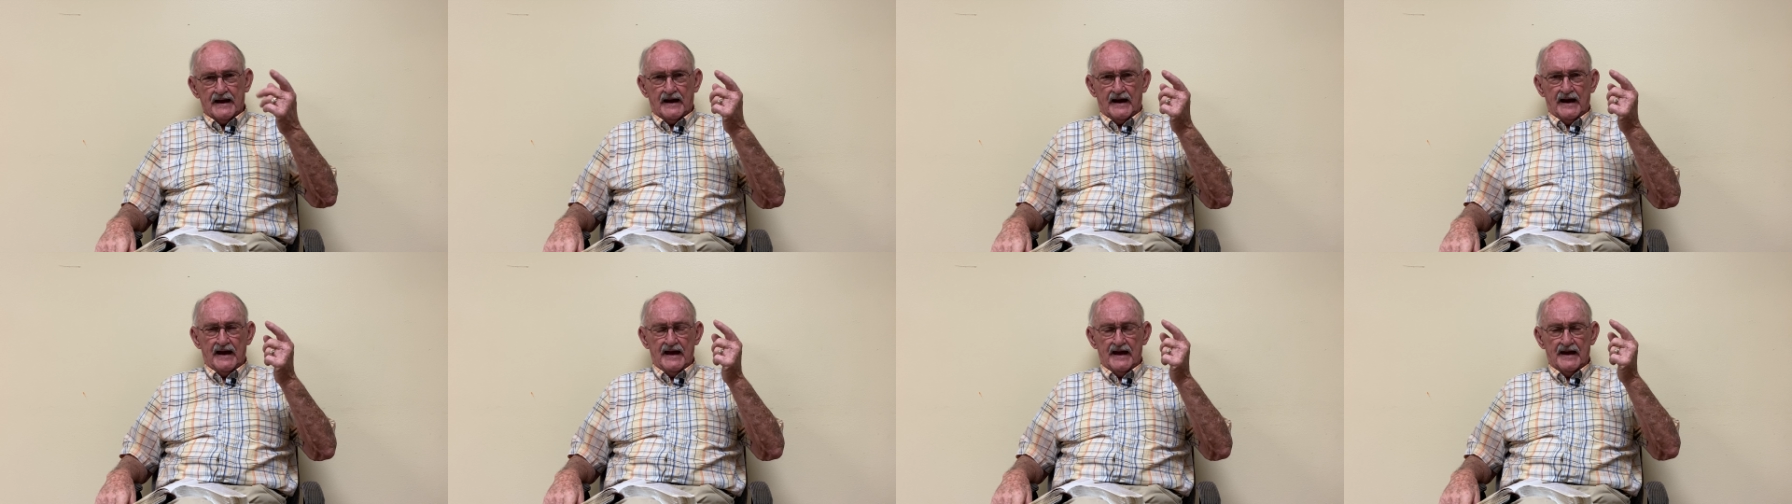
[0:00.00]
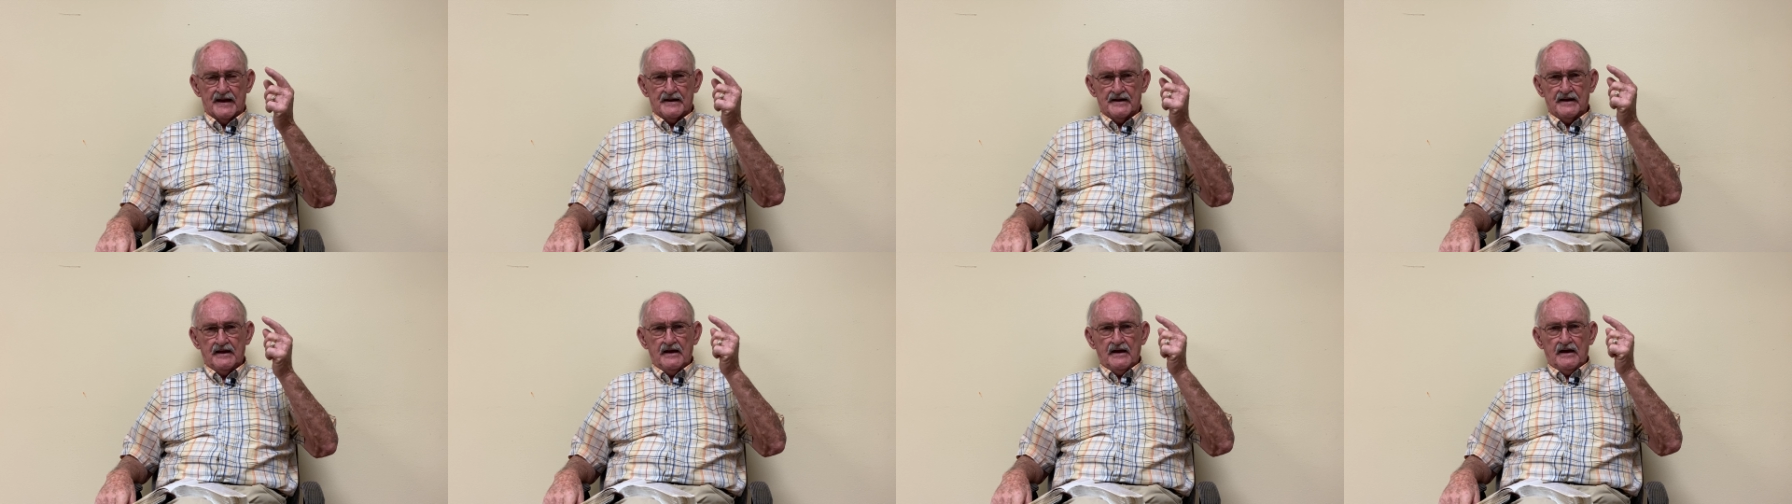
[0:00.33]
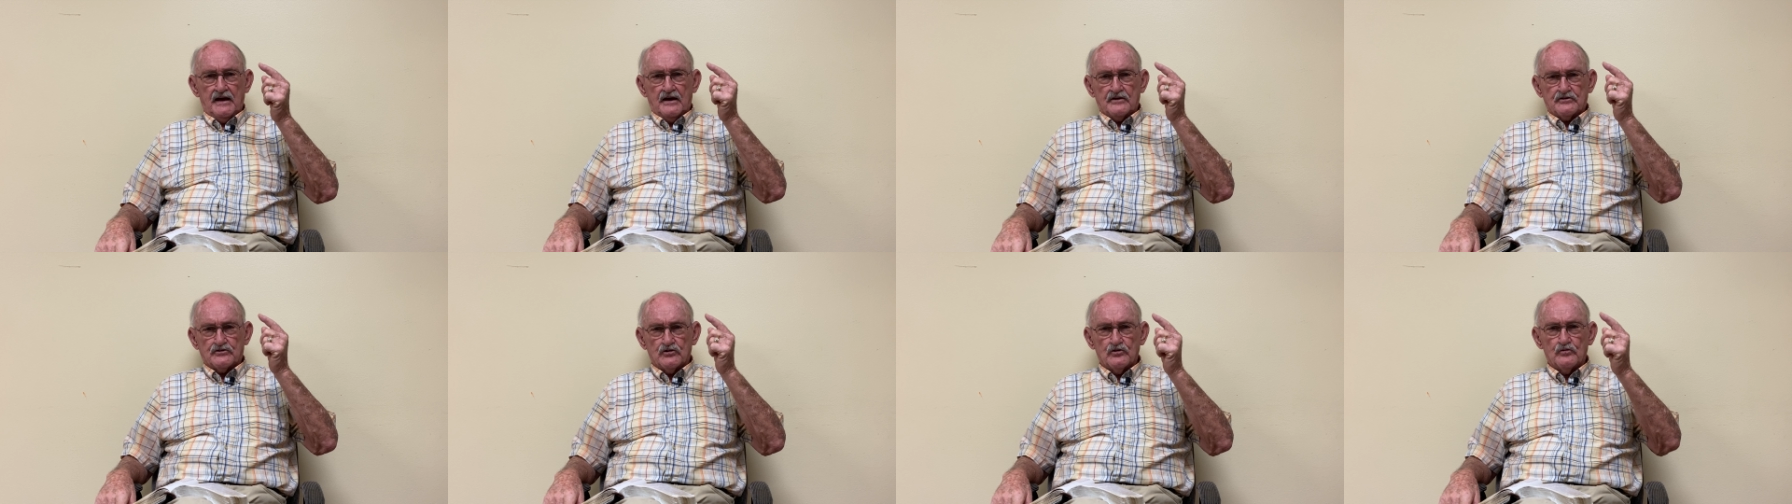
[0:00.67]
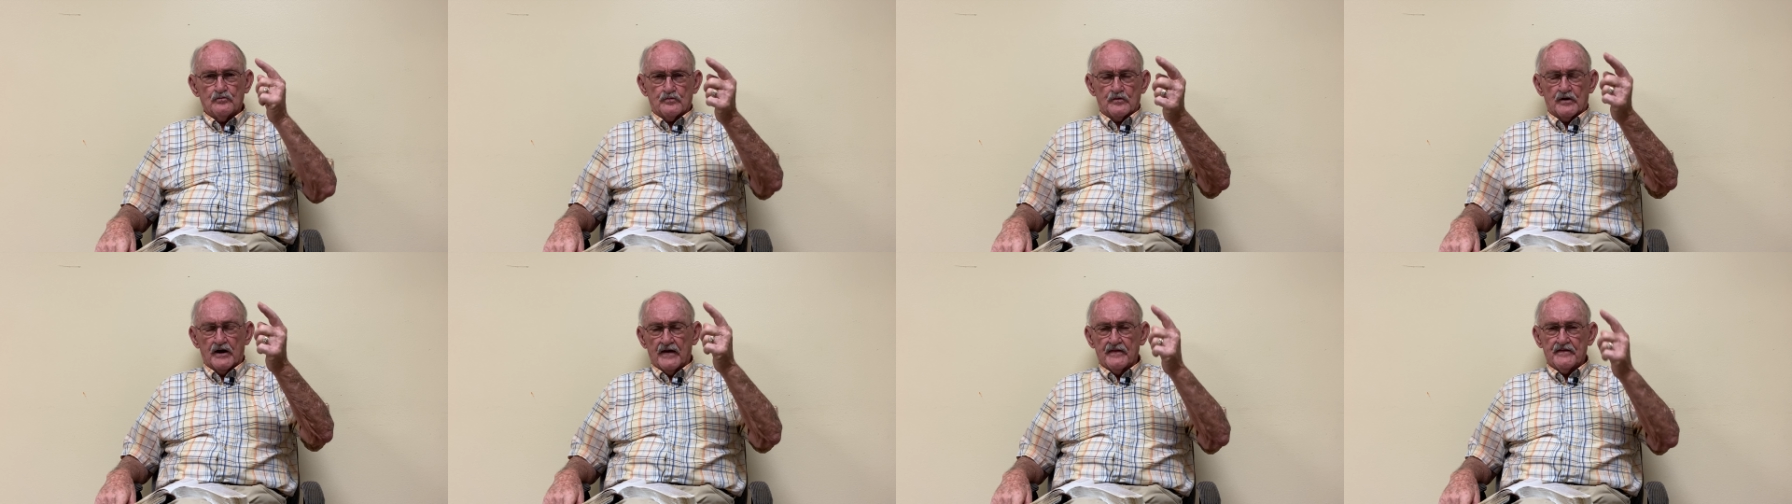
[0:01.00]
I had two
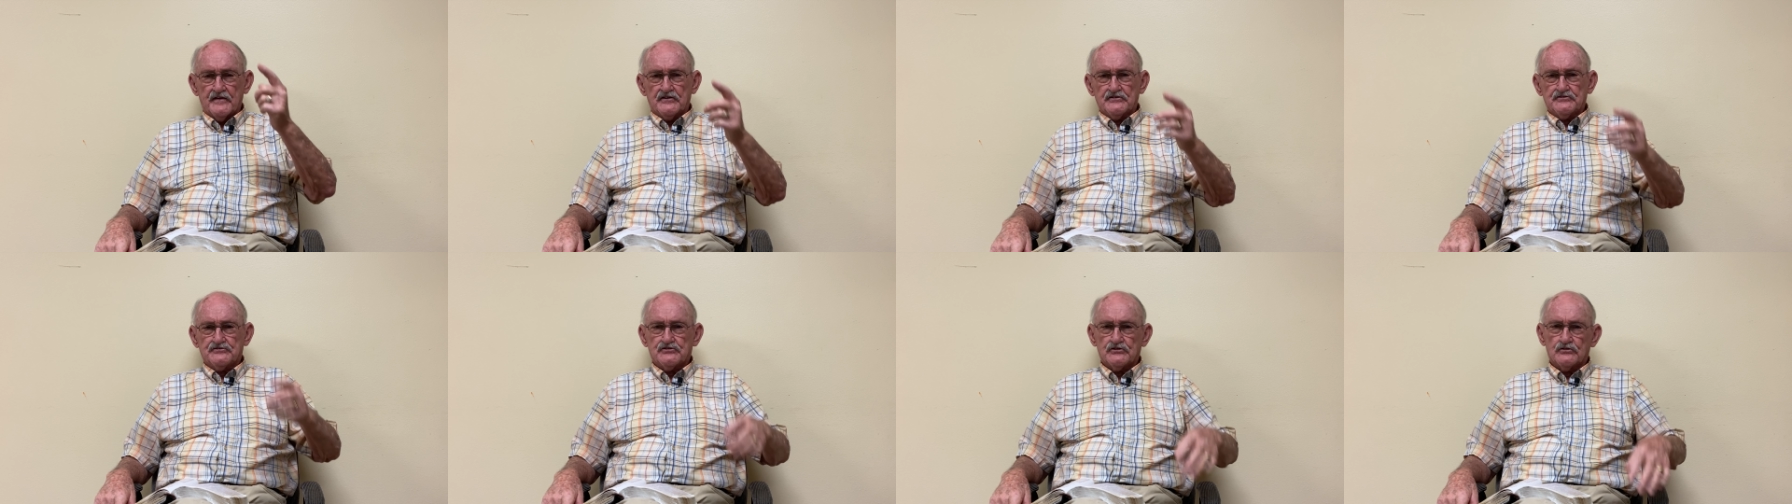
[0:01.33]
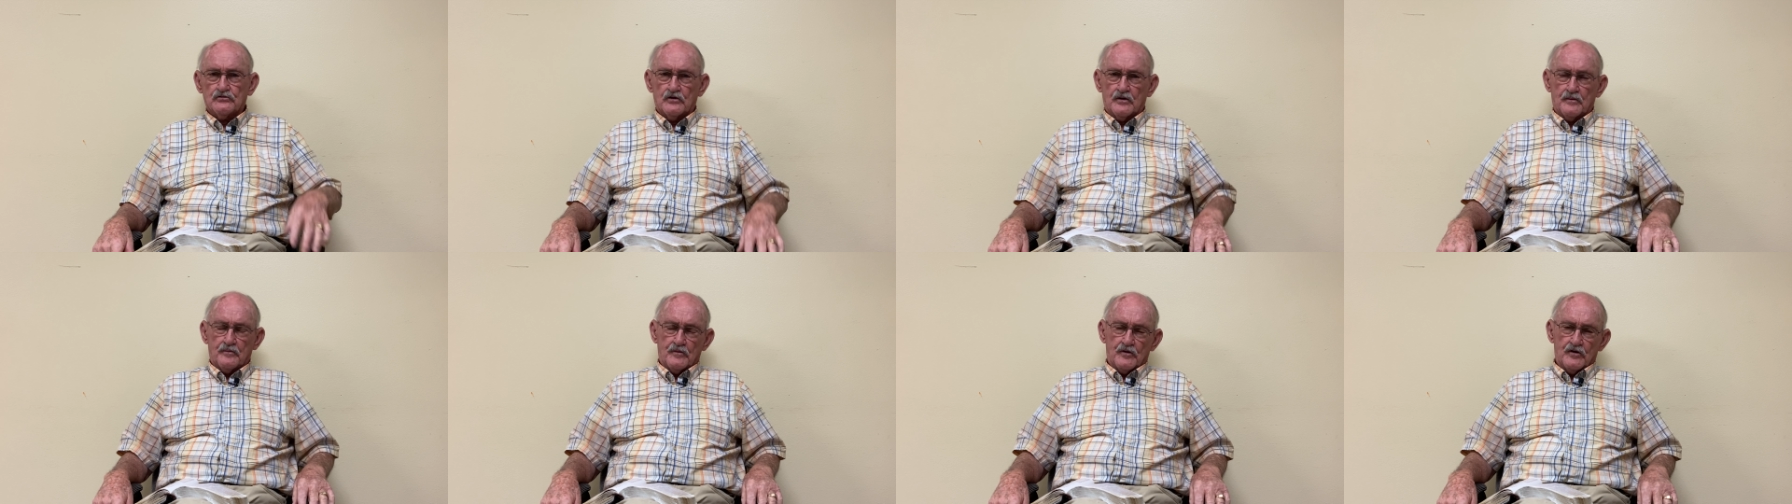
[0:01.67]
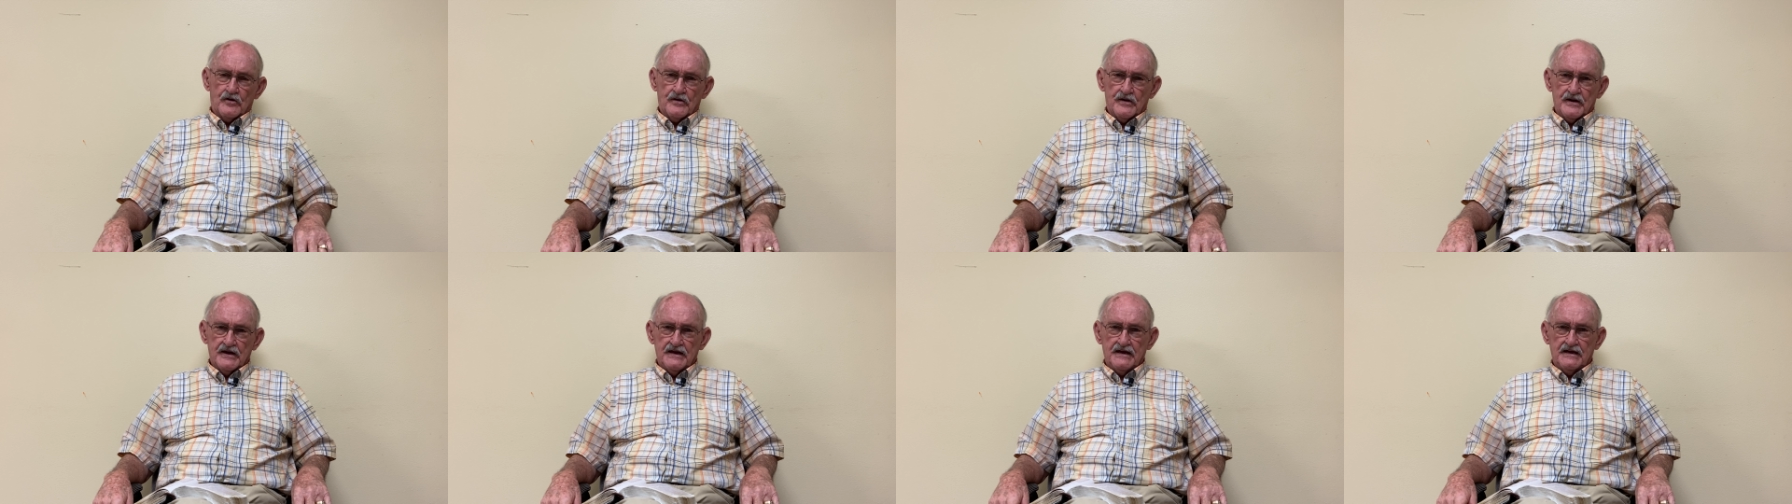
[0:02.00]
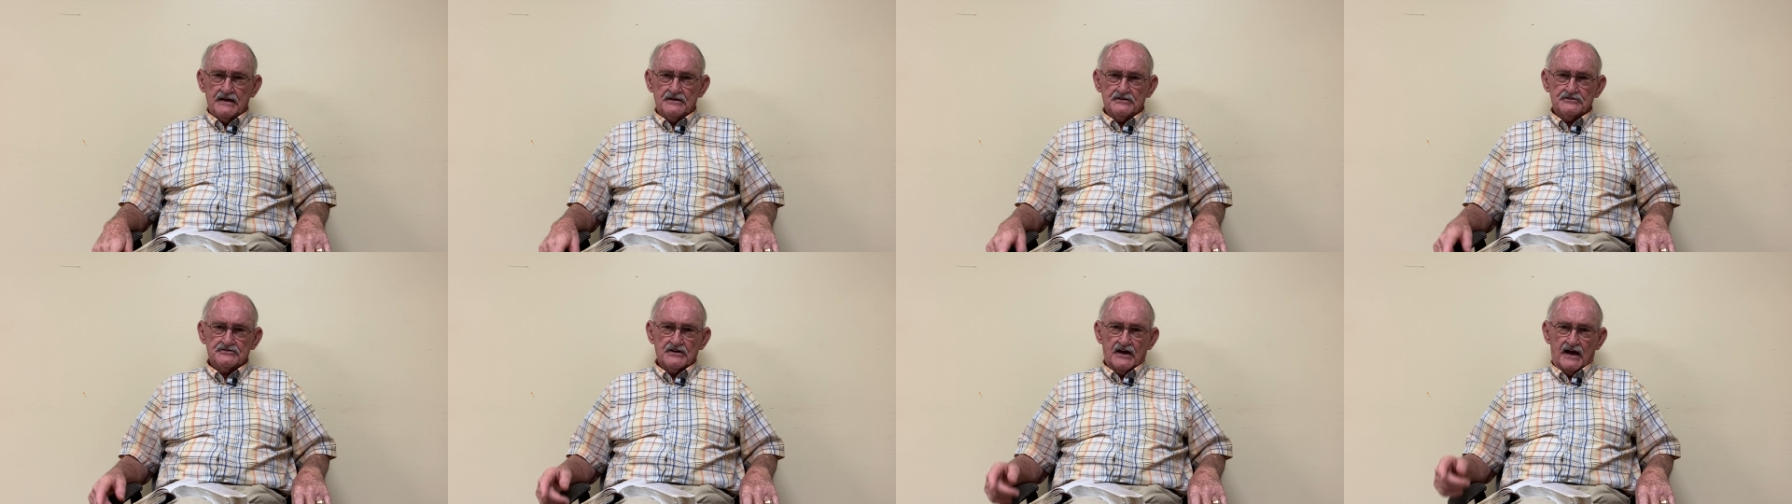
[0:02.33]
brothers who were Marines.